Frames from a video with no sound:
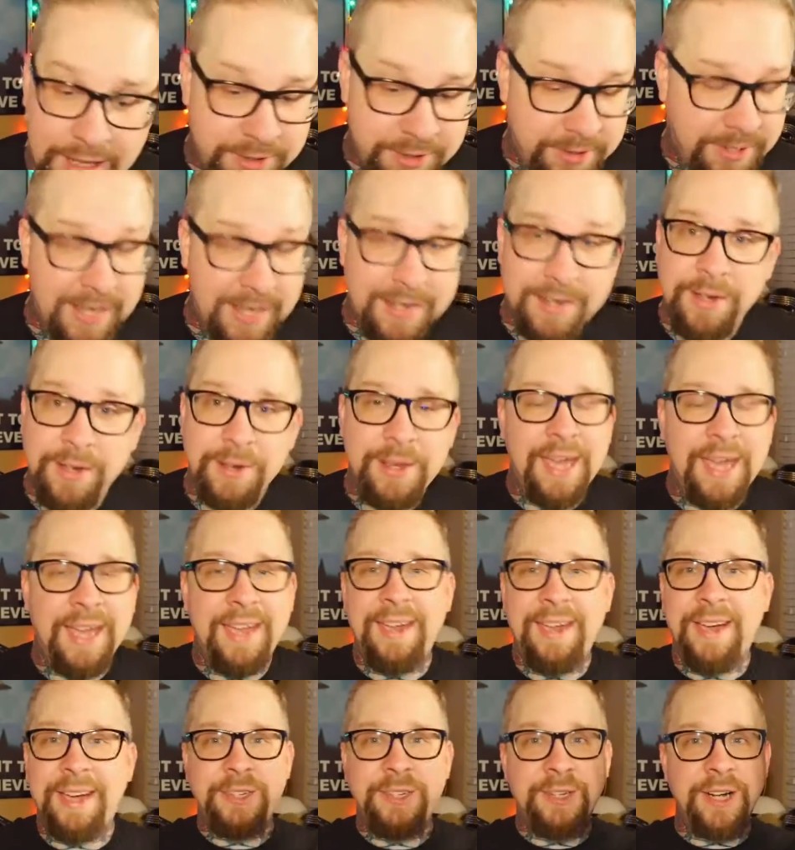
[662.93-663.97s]
I
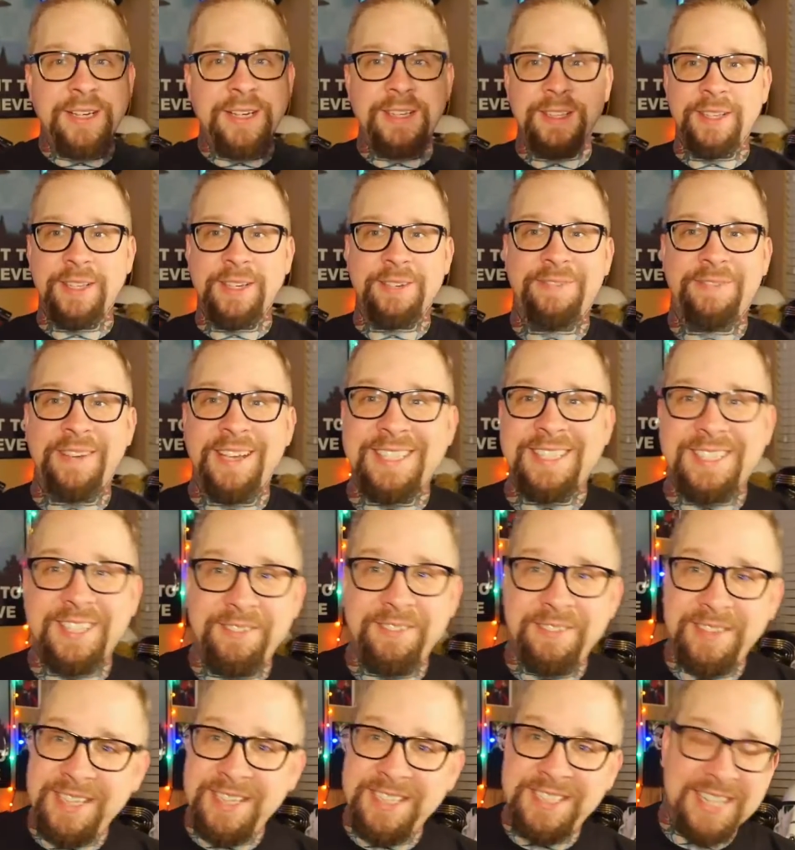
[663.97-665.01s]
tried to look
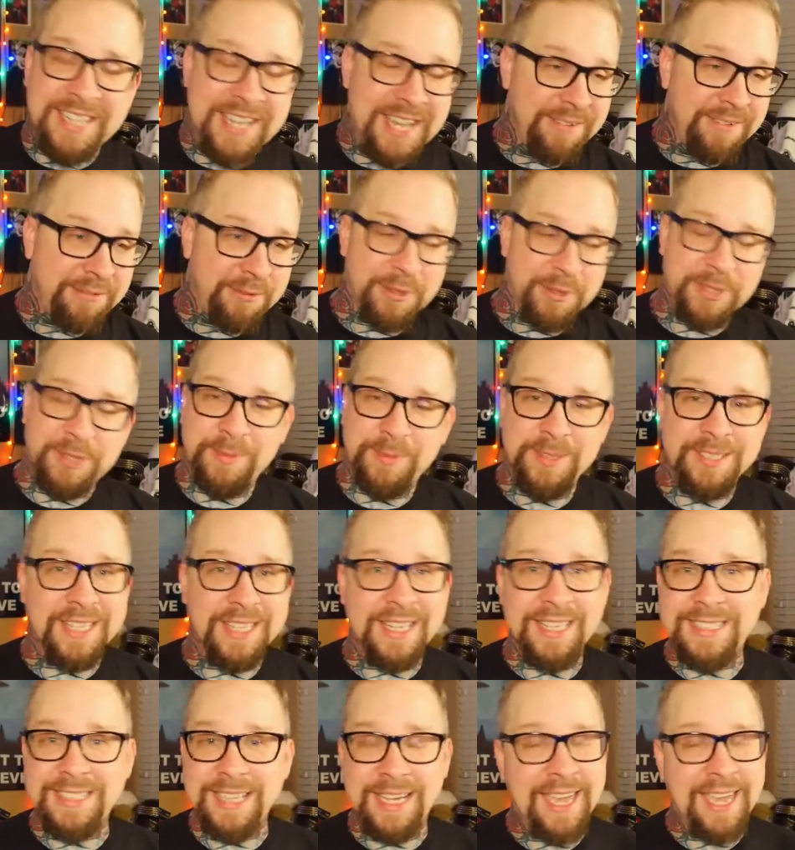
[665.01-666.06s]
festive. At least I have Christmas
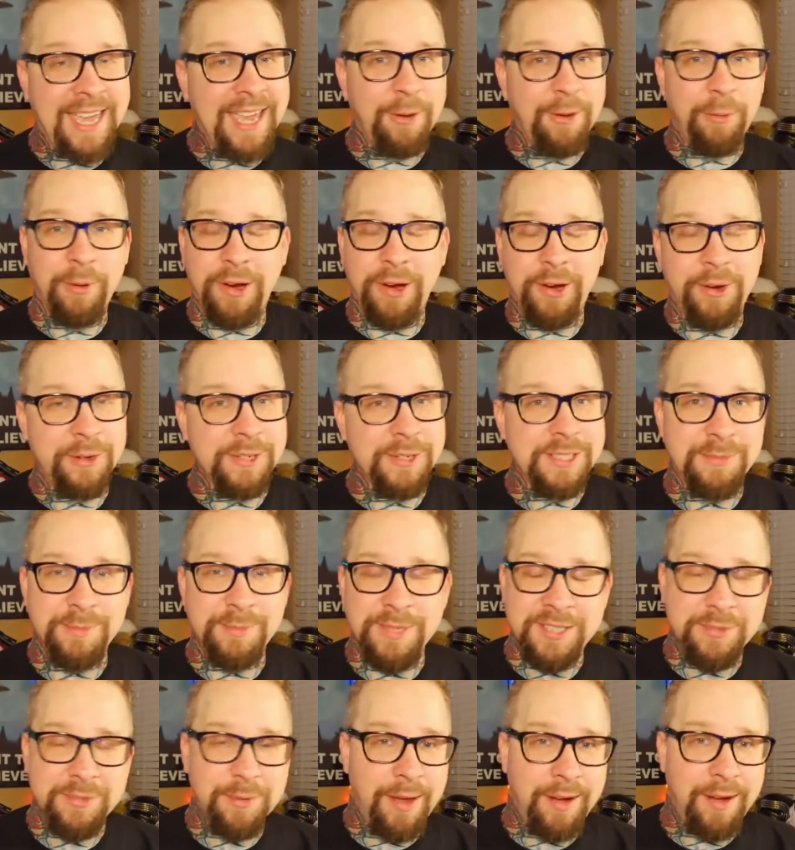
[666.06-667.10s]
lights. I can't wear a
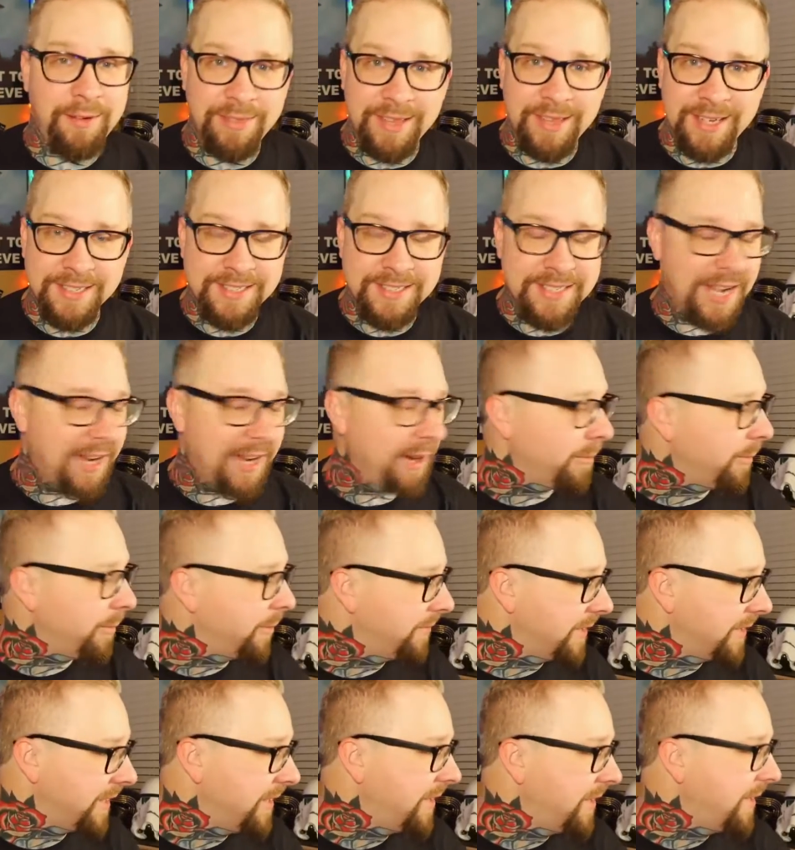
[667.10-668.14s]
Christmas sweater the entire
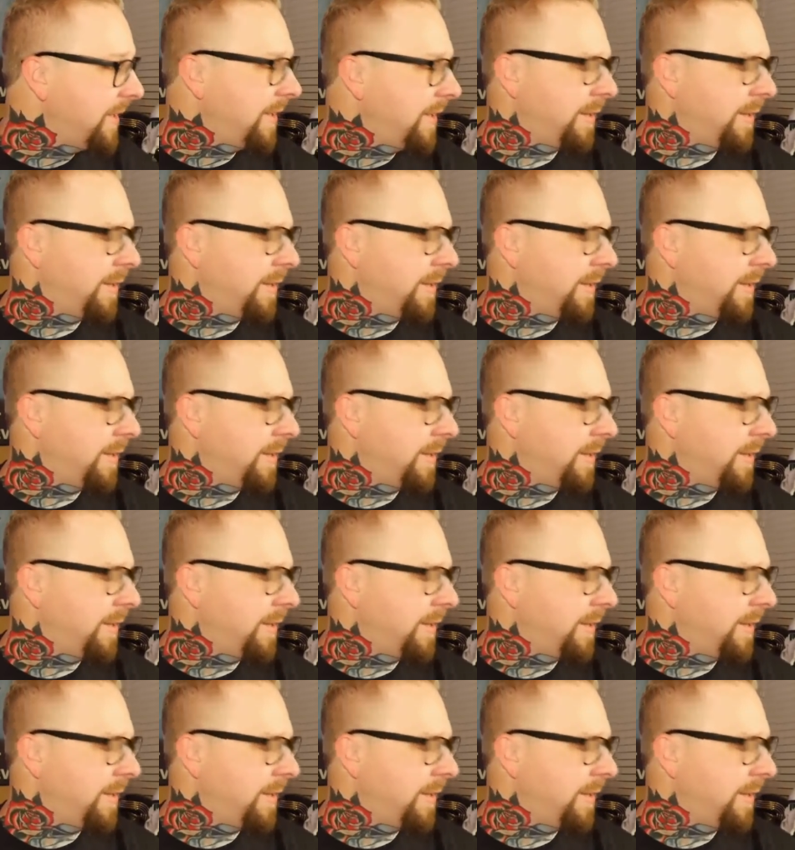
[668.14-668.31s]
movie.